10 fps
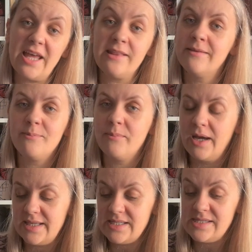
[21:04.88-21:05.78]
And
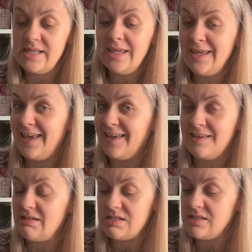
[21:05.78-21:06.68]
I guess DK
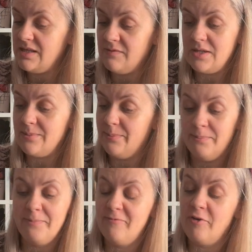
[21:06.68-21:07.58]
is even
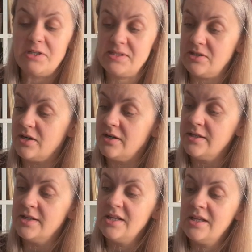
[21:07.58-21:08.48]
faster.
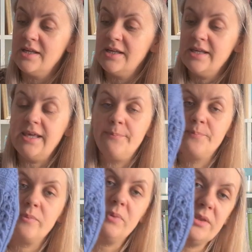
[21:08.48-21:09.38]
Yeah,
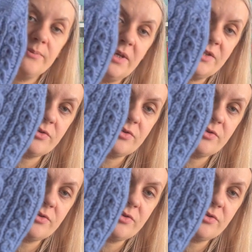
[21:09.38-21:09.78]
but it's a